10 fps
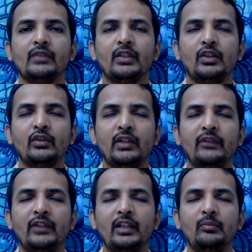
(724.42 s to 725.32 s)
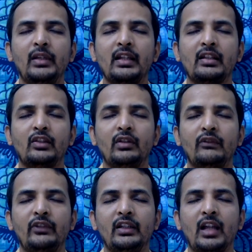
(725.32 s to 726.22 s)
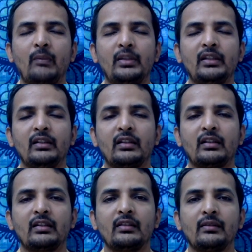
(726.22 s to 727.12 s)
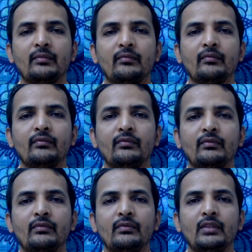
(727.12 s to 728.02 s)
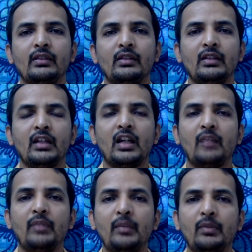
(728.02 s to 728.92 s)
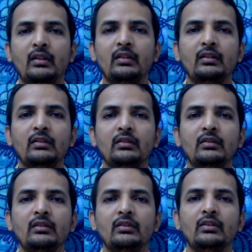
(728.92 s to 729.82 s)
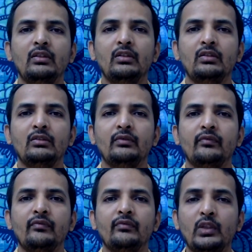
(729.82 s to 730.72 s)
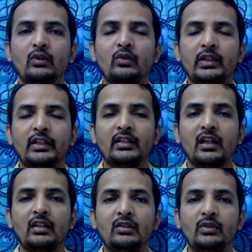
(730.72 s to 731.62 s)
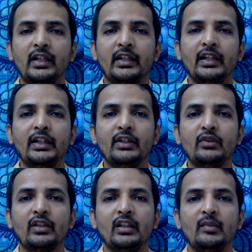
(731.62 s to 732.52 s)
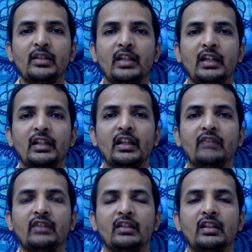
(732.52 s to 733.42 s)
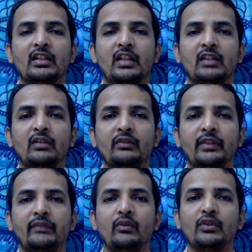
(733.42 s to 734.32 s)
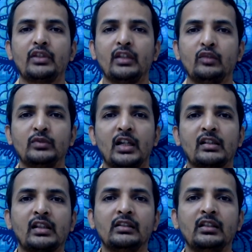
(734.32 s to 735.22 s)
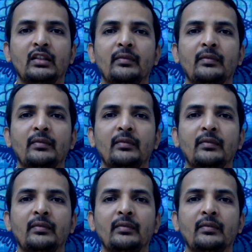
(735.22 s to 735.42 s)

You will feel bliss, you will feel happiness. There are people who will start to get intuition immediately after such kind of devotion and Omkar sadhana.